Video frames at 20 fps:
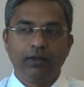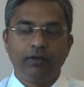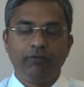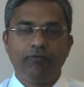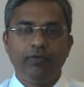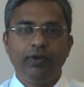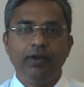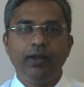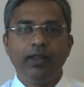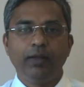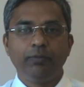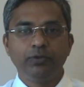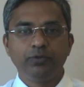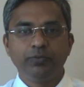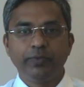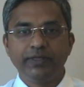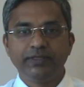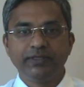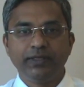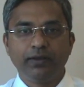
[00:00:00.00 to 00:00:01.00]
A field
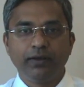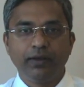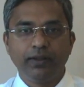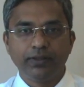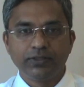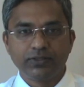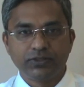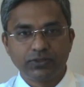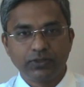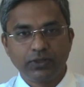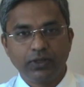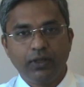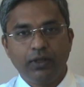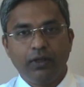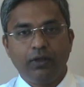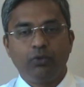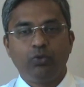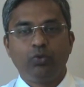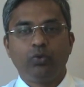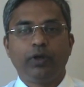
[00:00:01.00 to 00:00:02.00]
ambulance basically is,
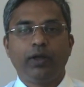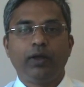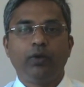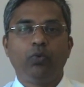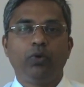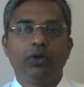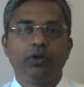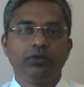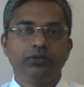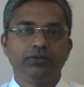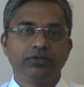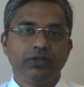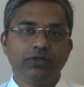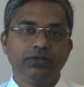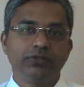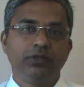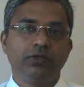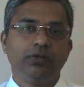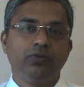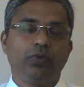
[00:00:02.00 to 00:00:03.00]
you have one
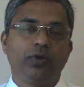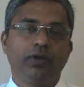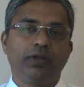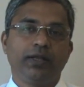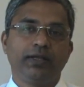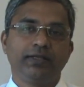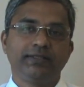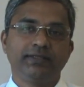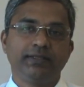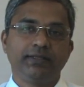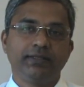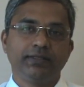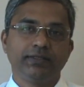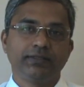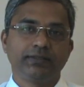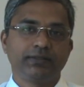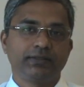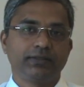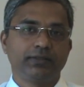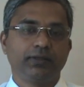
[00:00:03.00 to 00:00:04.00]
surgeon, one
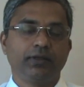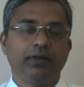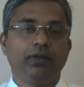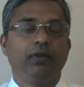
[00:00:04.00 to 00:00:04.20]
anesthetist,